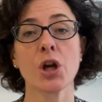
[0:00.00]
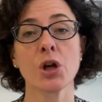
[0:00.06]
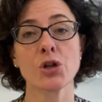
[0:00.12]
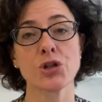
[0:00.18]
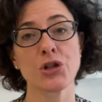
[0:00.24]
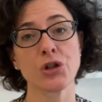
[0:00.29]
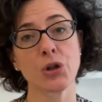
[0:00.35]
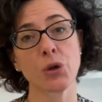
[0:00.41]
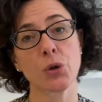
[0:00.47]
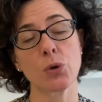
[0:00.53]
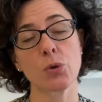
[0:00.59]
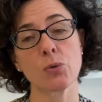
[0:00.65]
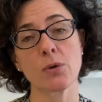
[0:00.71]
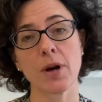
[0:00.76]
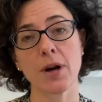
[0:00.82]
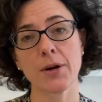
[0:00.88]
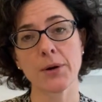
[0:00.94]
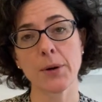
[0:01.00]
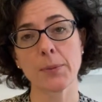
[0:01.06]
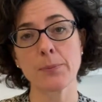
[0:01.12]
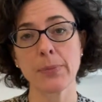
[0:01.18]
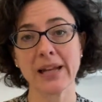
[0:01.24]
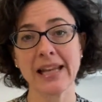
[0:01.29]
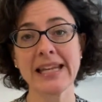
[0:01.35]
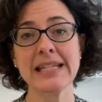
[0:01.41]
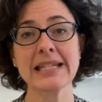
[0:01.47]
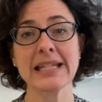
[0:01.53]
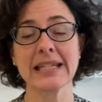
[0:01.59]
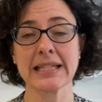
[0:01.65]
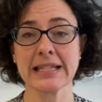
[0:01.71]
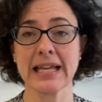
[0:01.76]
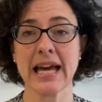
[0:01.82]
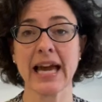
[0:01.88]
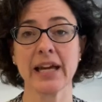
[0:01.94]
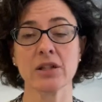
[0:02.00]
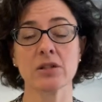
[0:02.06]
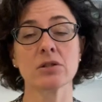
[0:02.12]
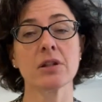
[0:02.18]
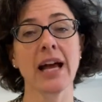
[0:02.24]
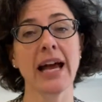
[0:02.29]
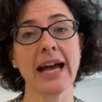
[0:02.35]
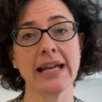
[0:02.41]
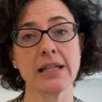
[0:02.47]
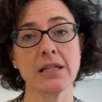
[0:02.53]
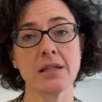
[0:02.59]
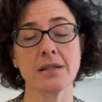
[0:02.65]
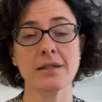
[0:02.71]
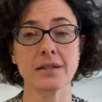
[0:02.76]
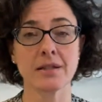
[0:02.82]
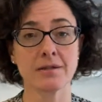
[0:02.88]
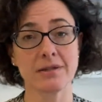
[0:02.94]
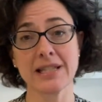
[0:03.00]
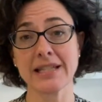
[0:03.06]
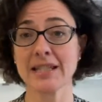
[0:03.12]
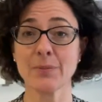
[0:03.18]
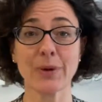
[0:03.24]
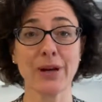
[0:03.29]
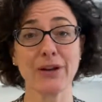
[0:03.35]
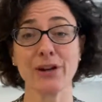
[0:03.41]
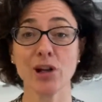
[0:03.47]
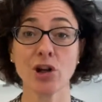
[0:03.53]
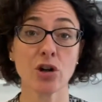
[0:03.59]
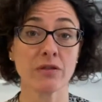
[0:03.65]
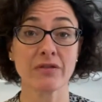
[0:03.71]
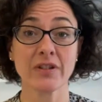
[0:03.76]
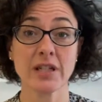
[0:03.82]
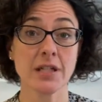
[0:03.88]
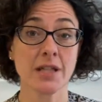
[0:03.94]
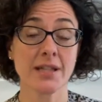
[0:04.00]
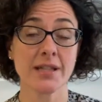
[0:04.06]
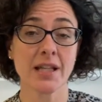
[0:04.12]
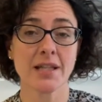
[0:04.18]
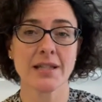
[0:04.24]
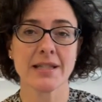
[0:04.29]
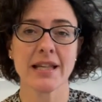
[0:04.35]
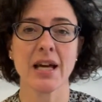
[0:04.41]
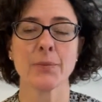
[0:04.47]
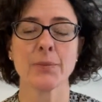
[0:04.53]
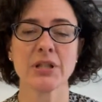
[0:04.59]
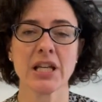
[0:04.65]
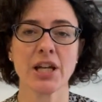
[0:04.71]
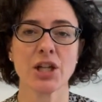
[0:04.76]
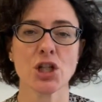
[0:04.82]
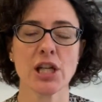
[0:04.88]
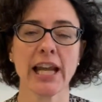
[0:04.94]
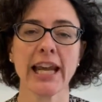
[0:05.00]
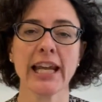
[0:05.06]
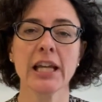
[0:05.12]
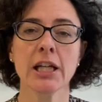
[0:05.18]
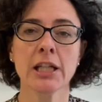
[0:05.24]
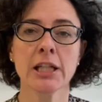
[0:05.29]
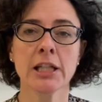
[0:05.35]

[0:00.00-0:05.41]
to completing a sale and disappearing off into the sunset potentially.